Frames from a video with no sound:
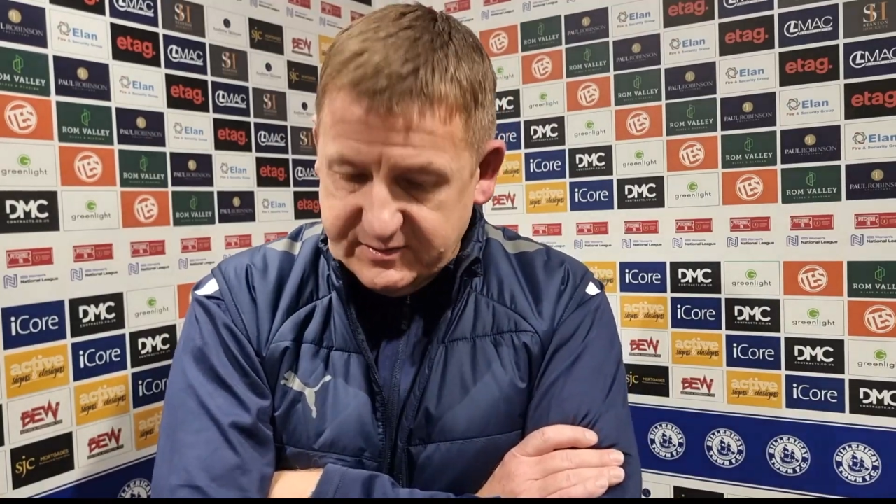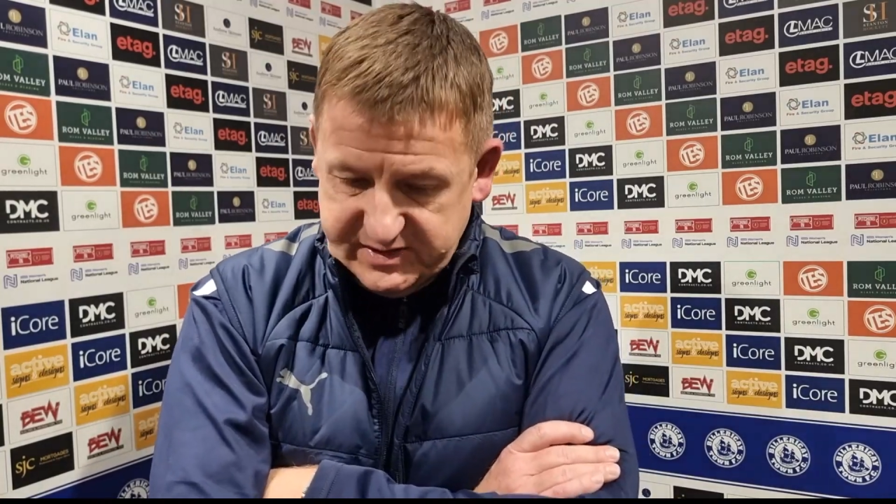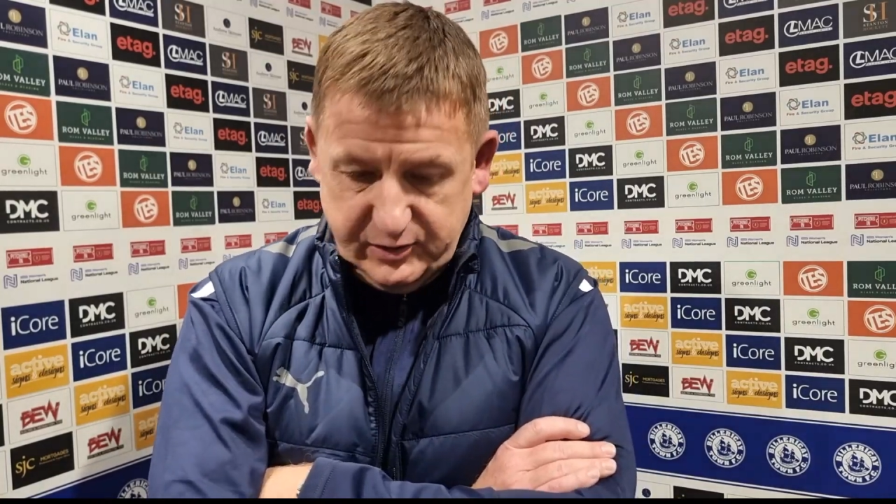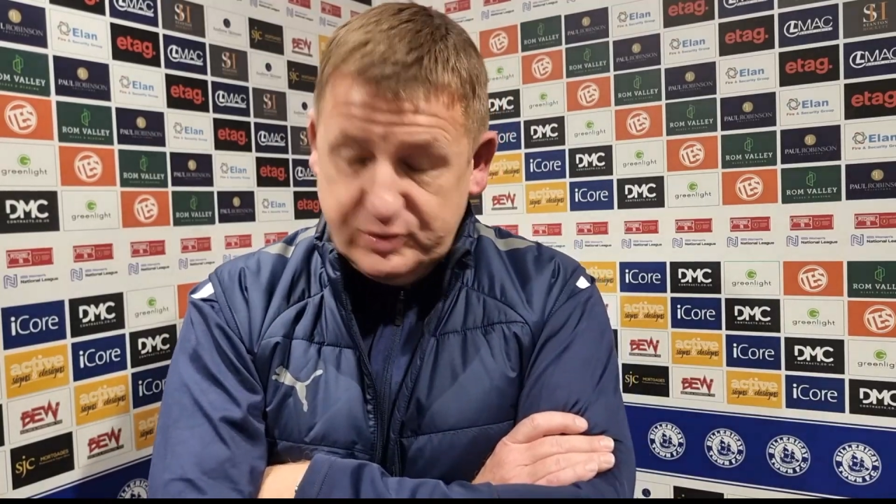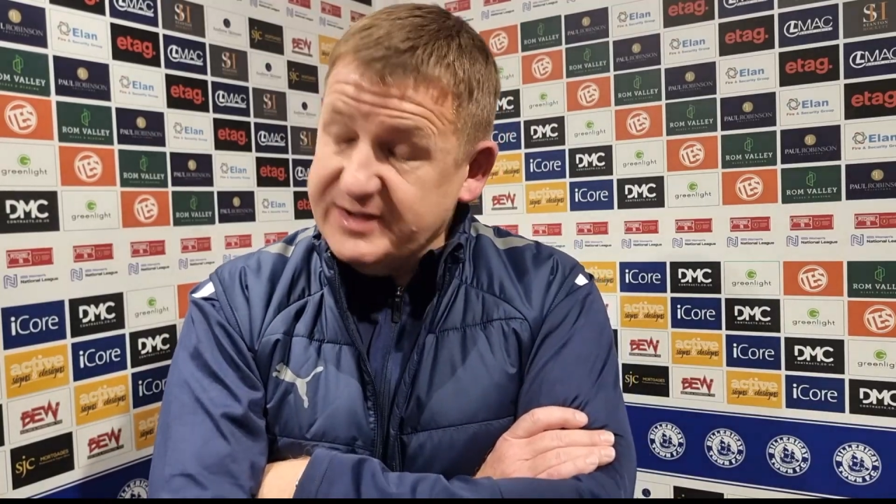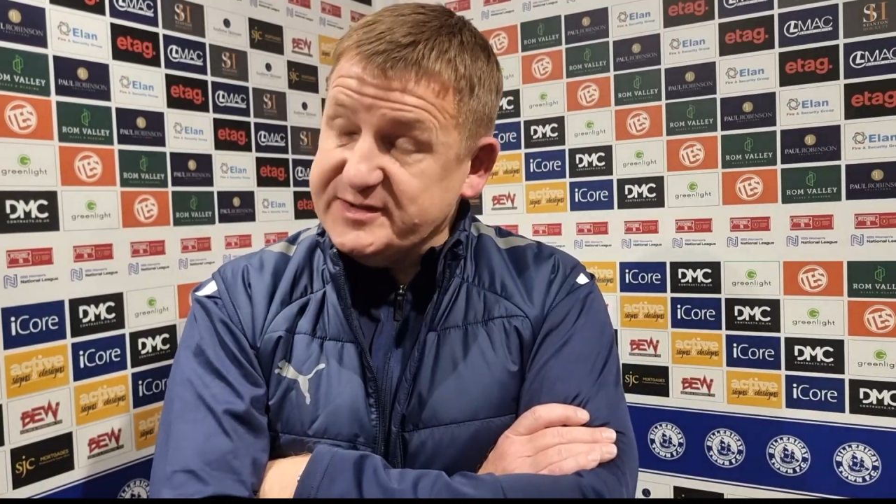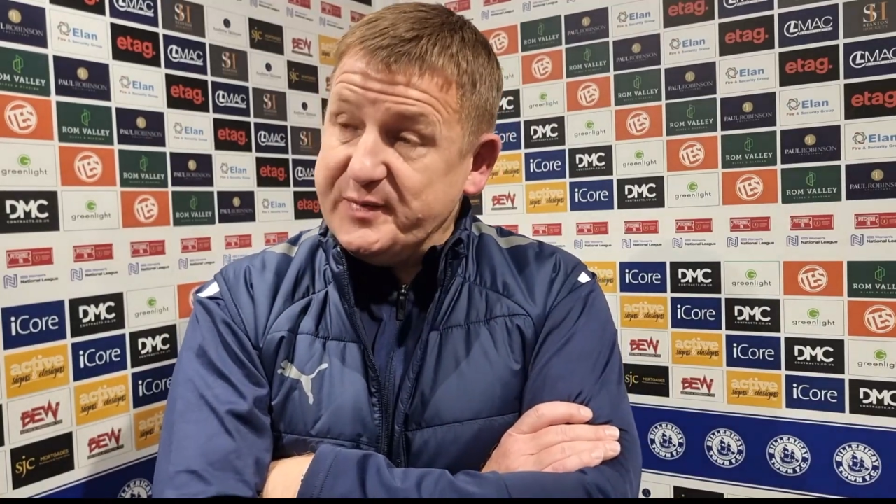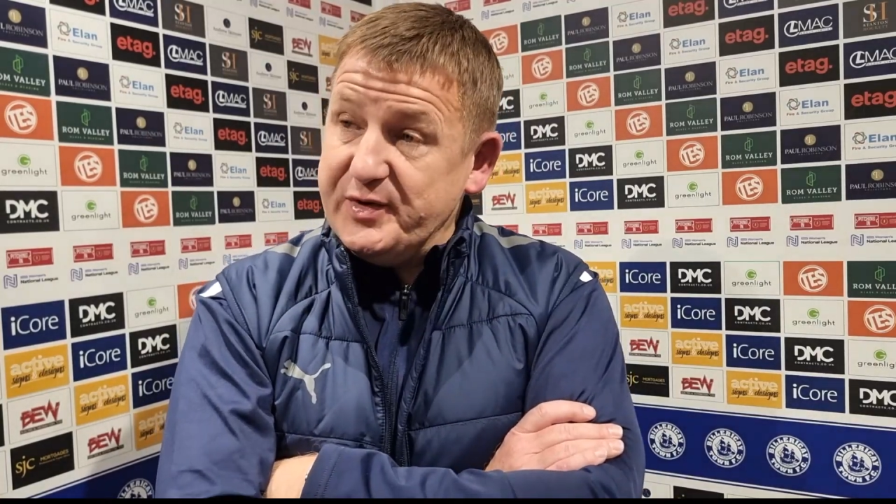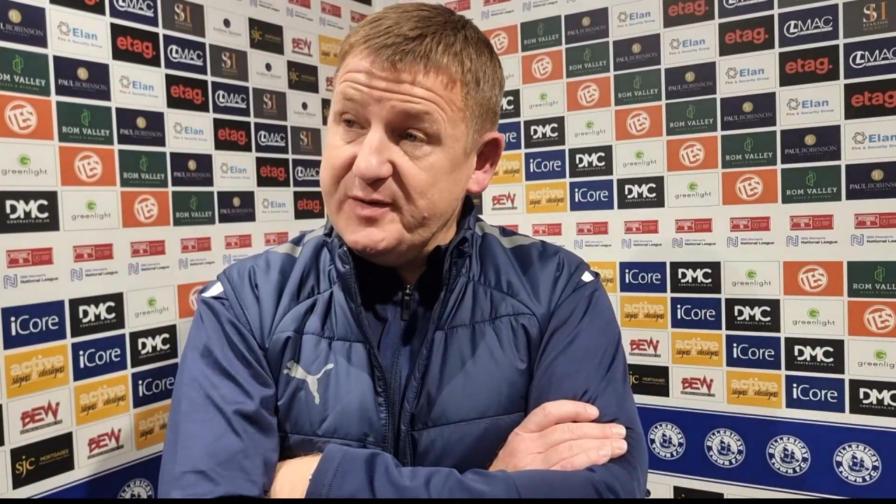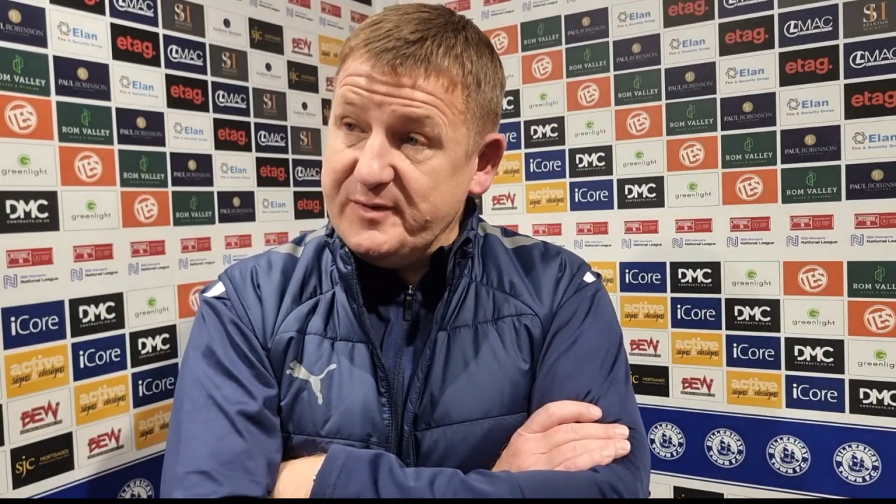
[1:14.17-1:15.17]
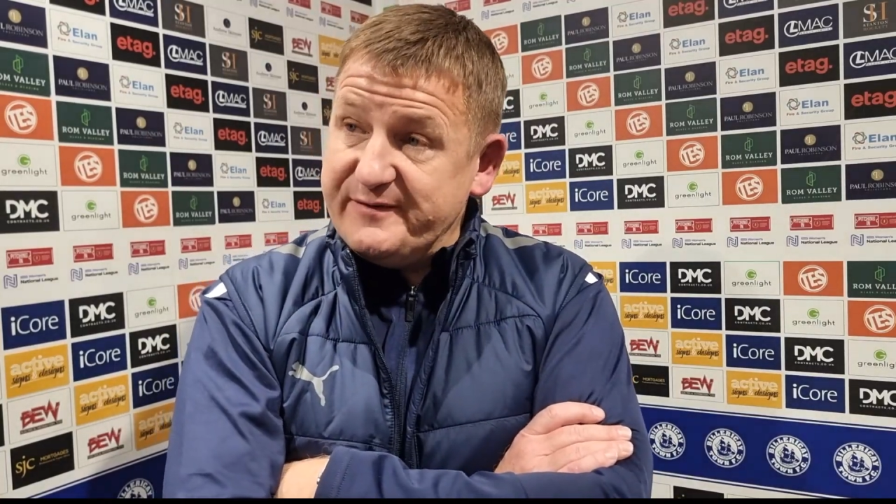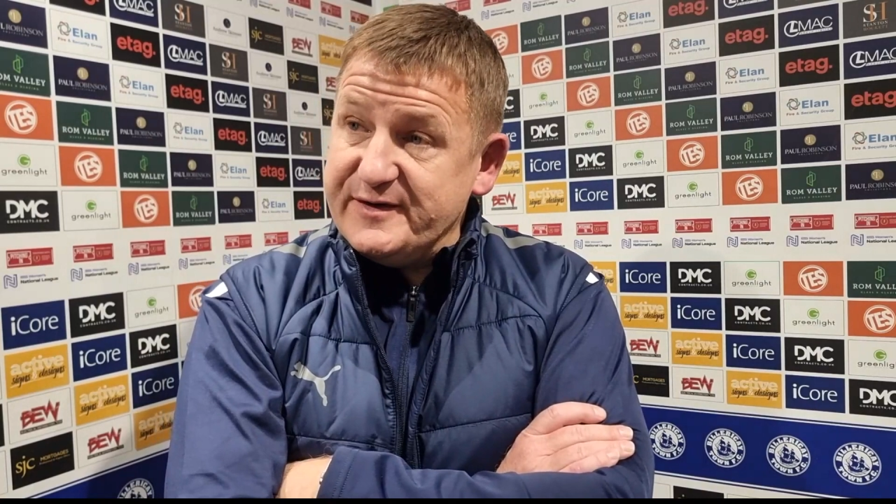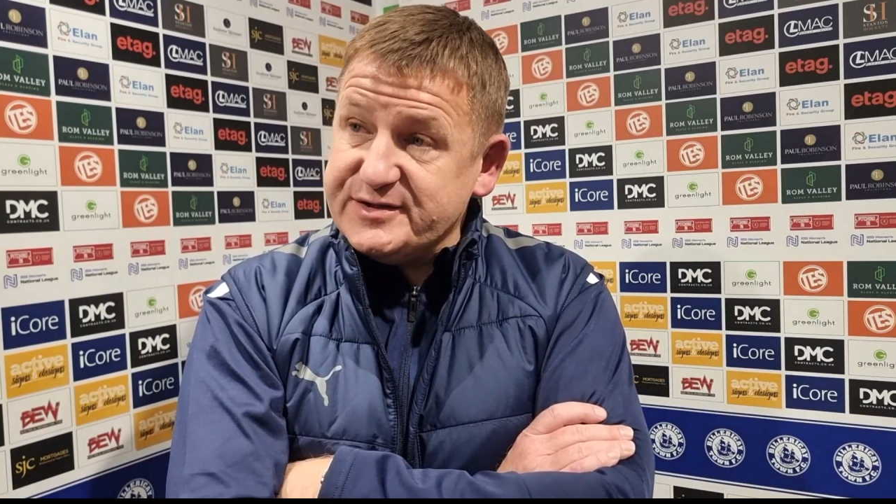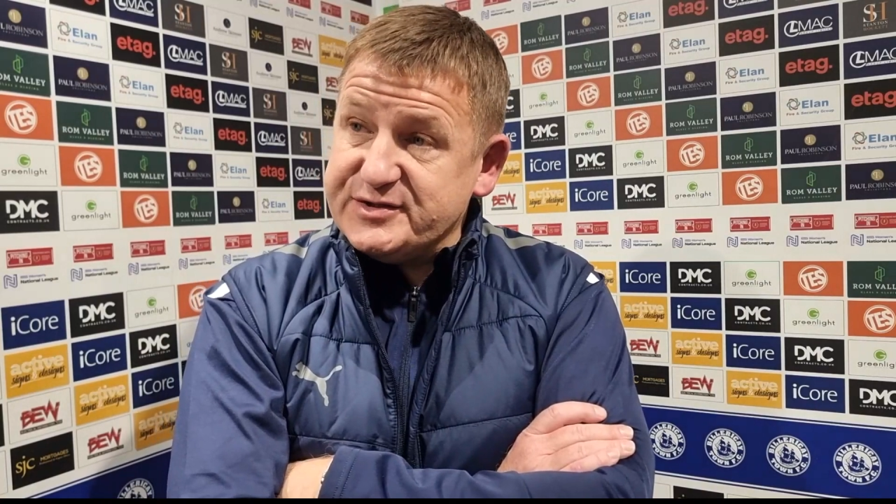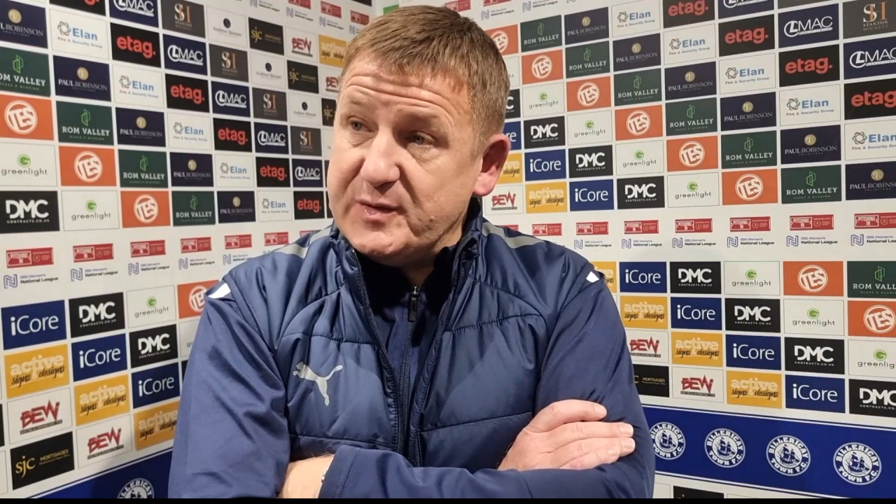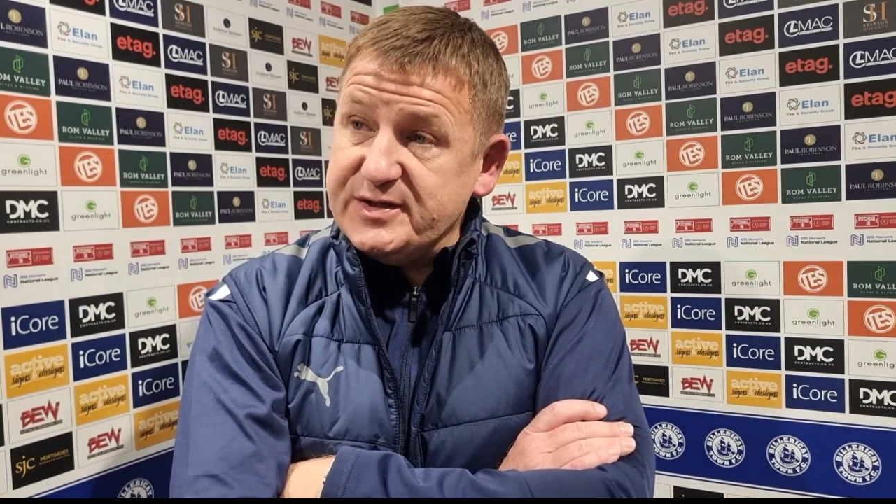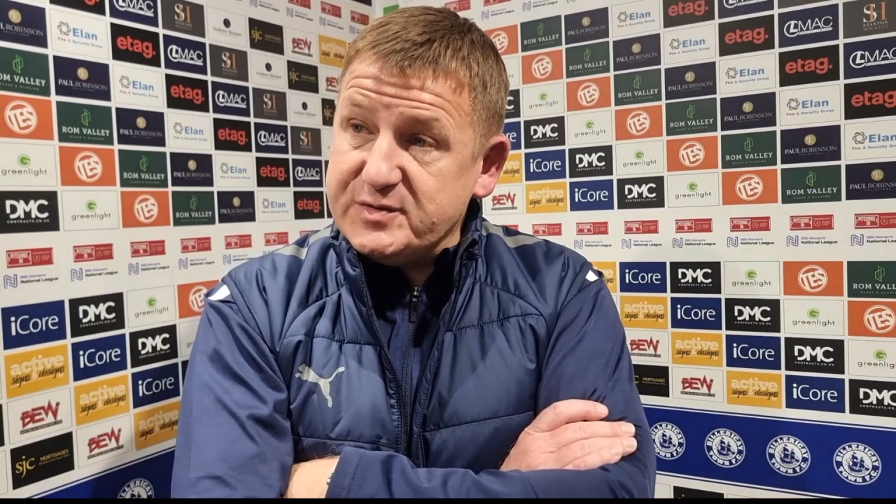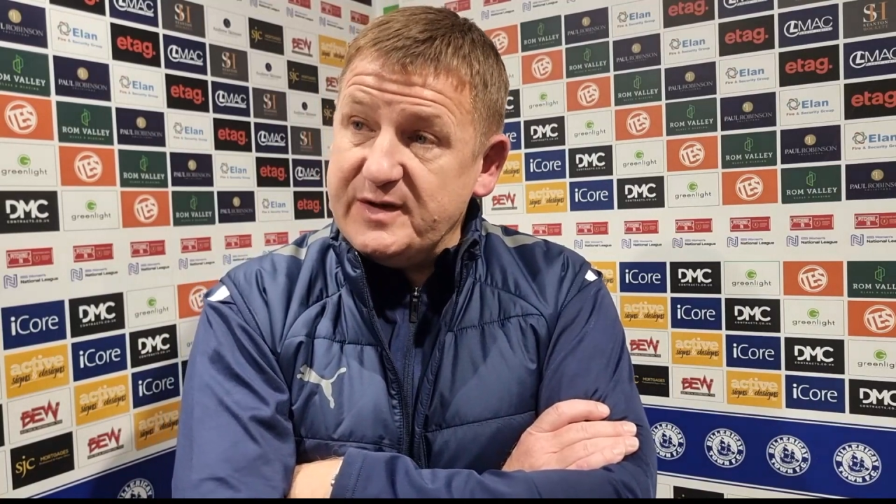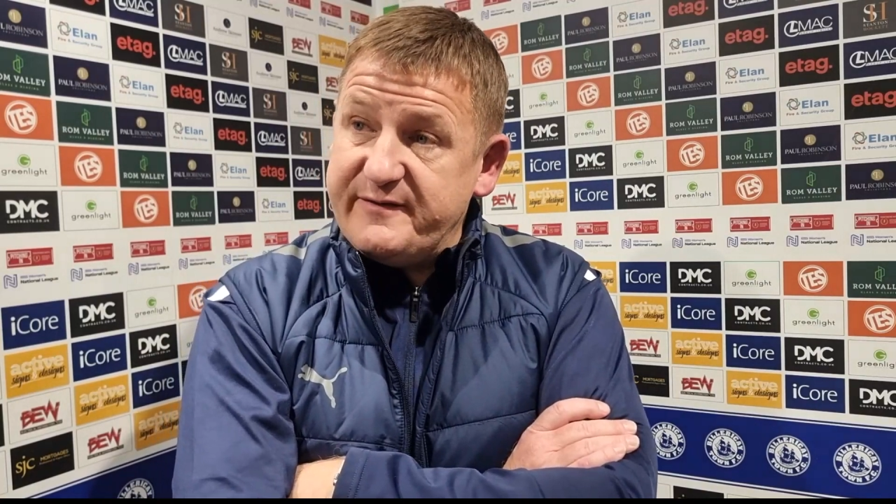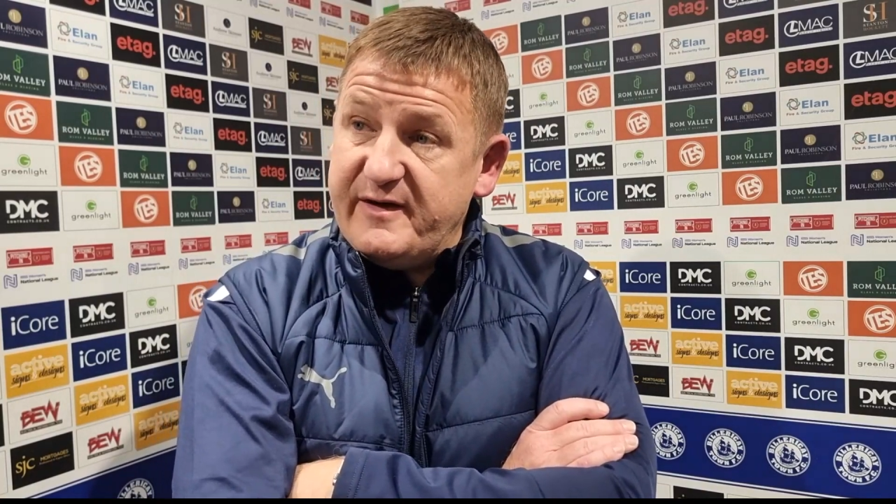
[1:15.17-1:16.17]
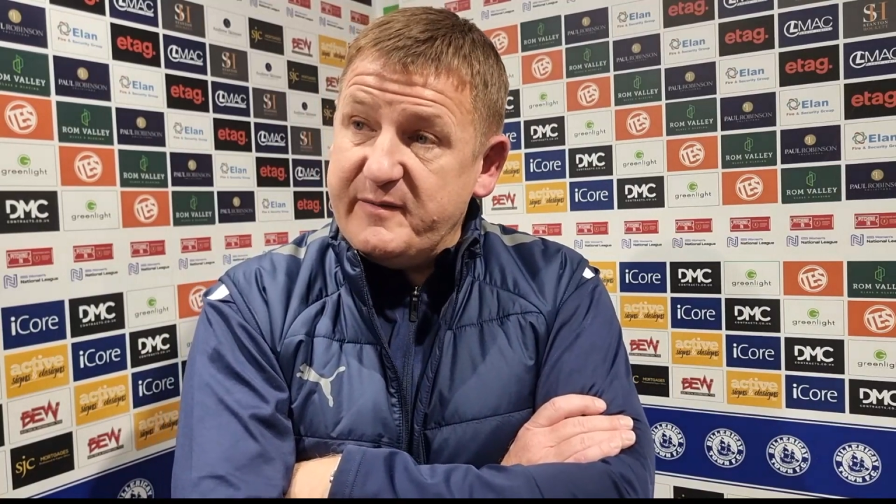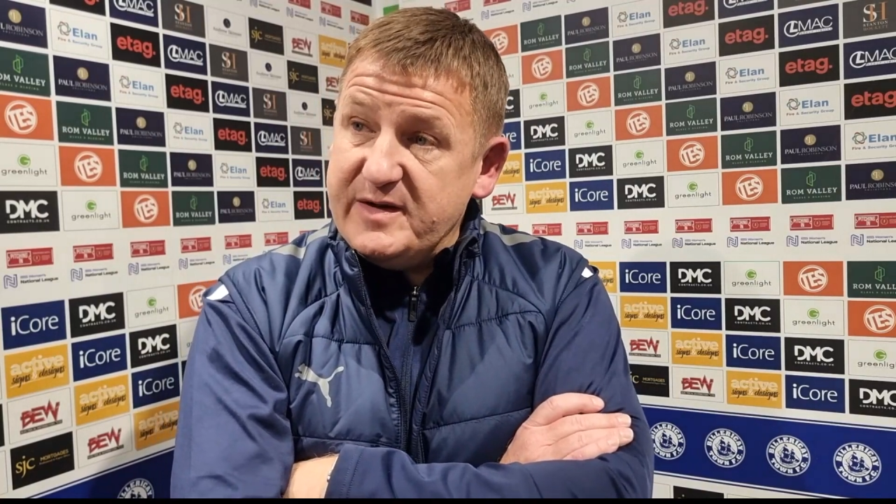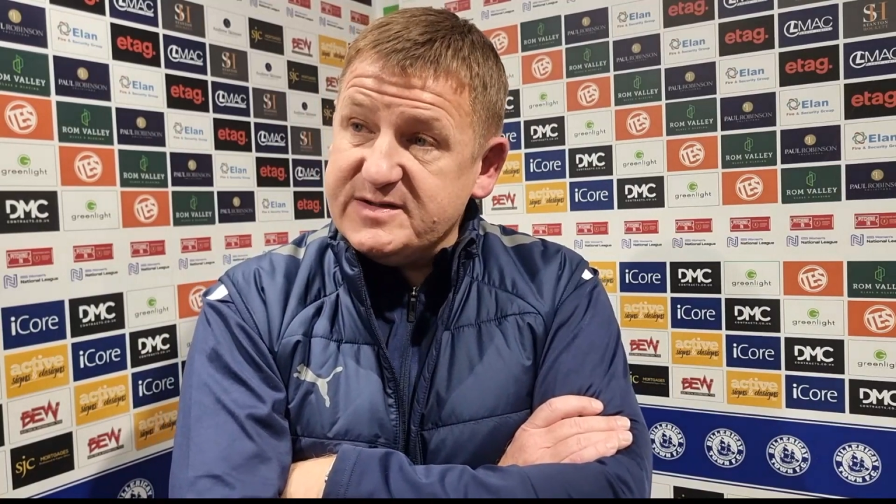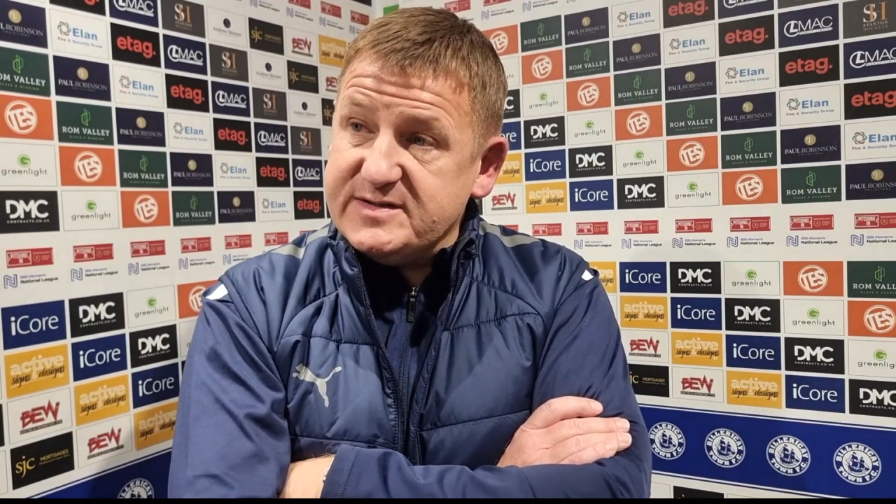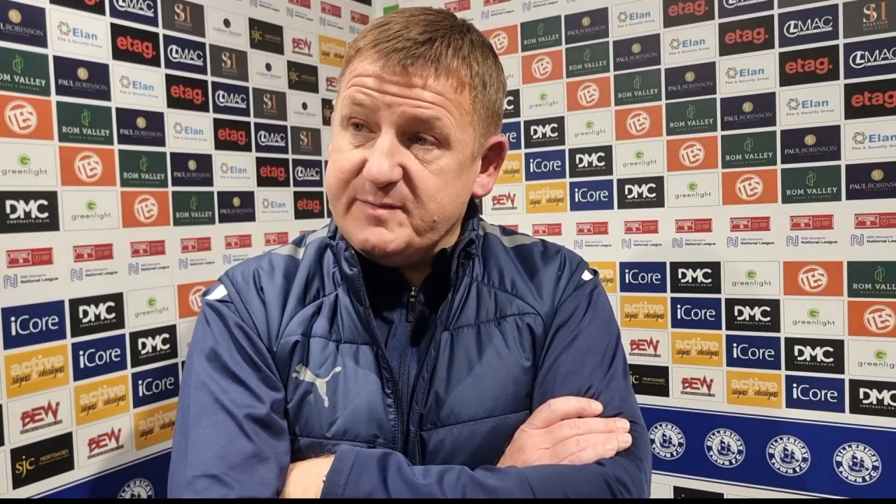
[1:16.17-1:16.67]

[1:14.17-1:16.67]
was a little disappointed with the first 20-25 minutes.